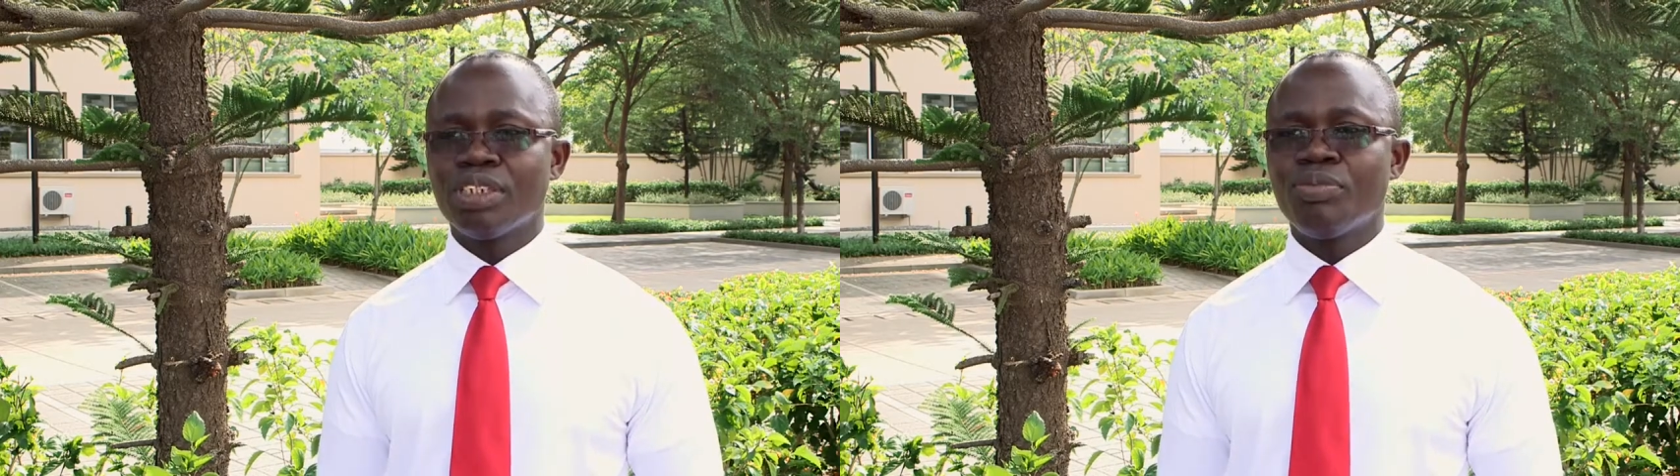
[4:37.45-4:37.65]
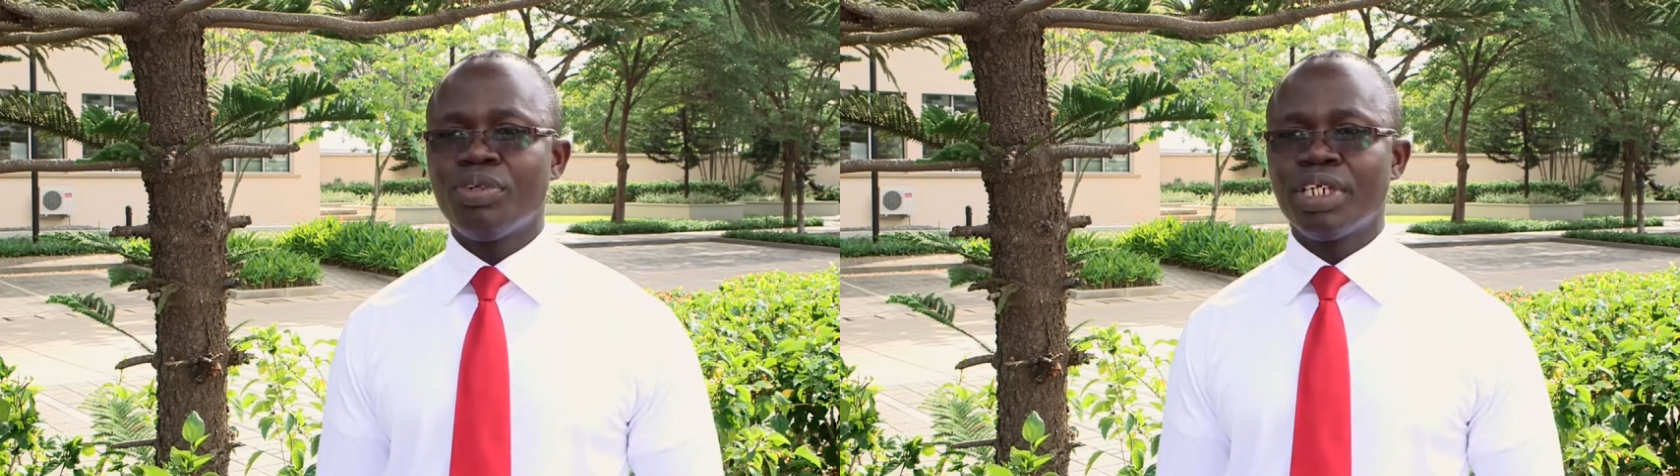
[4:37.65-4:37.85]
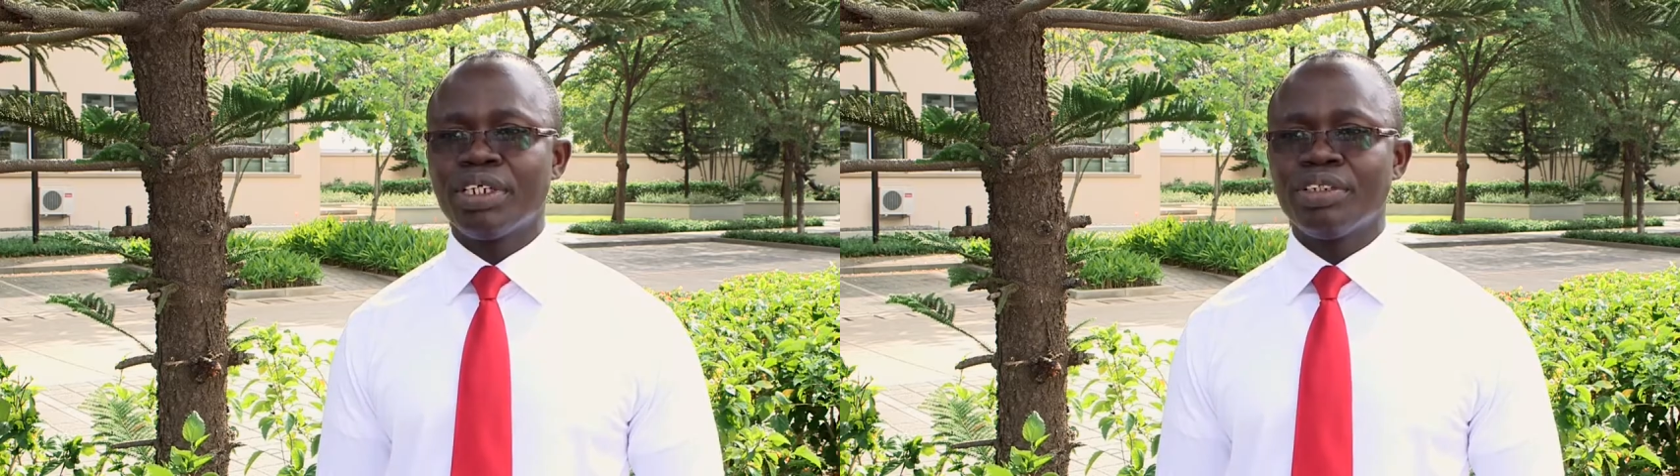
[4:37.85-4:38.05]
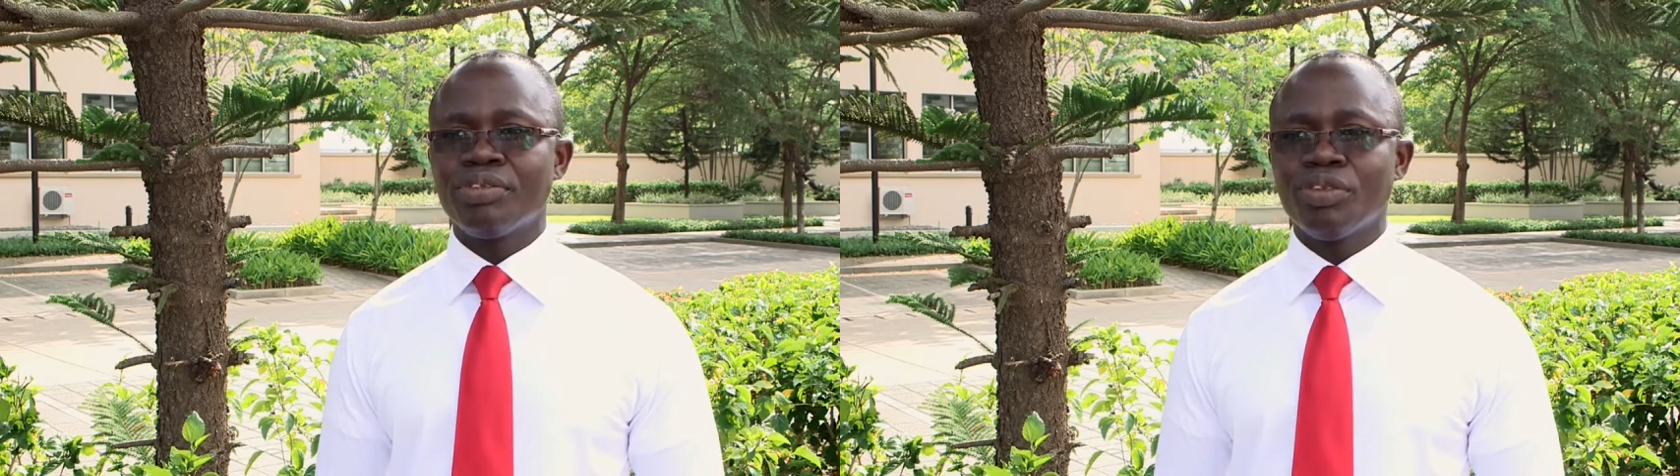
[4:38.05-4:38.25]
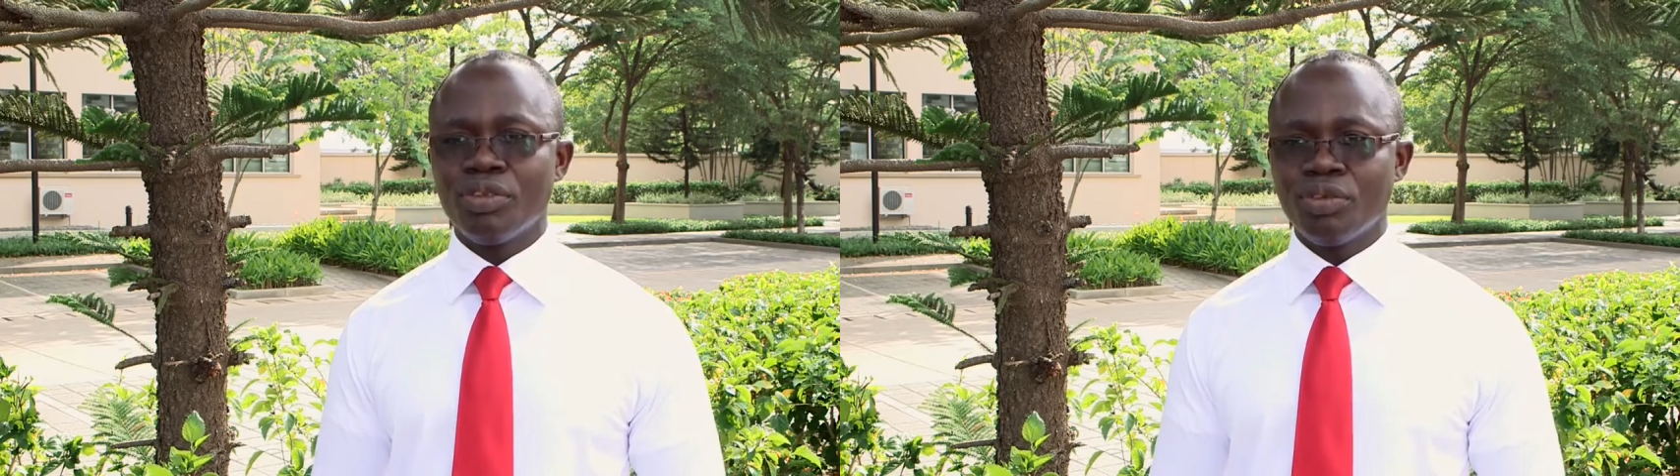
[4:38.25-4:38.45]
parent
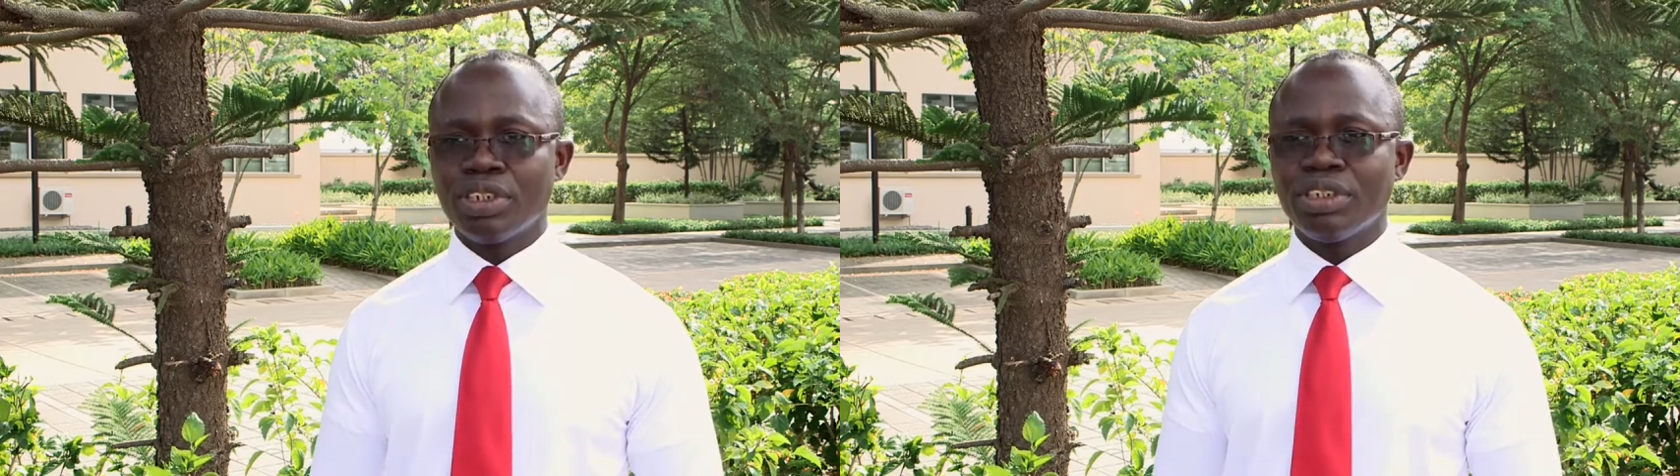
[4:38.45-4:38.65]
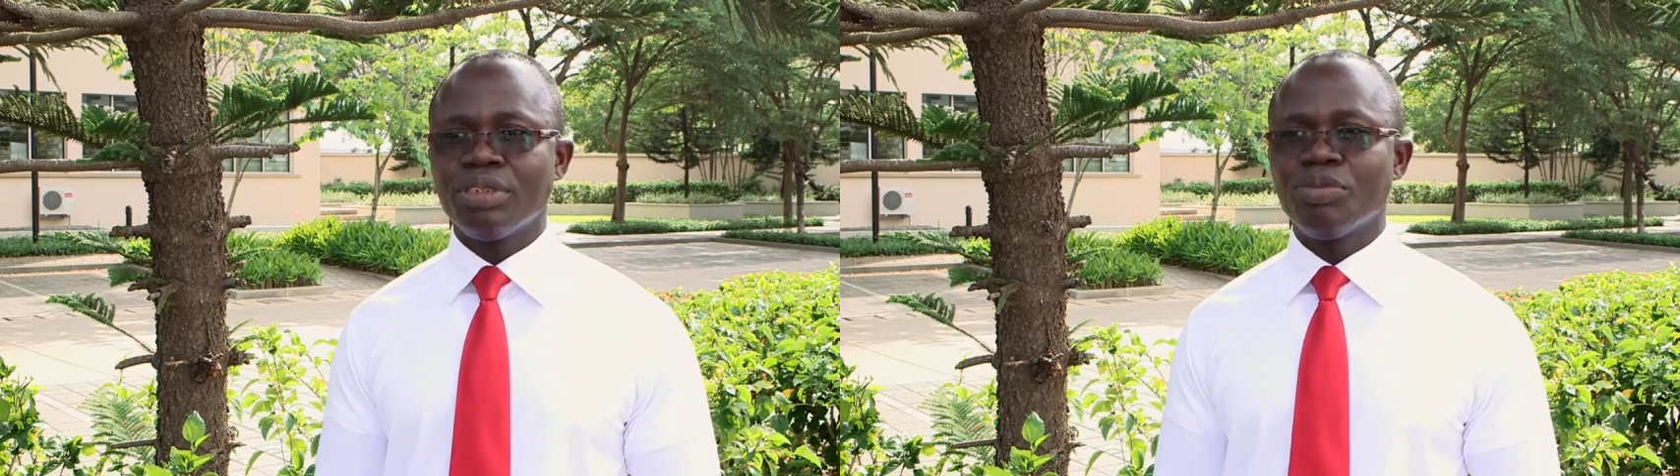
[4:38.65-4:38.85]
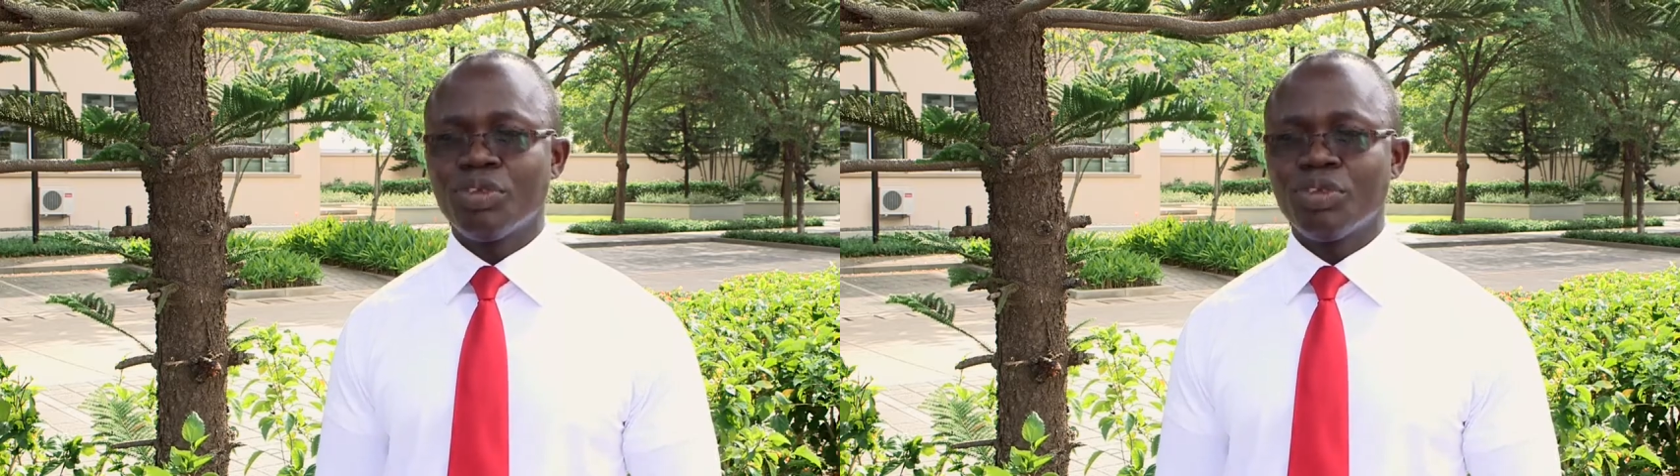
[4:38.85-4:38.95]
we want them to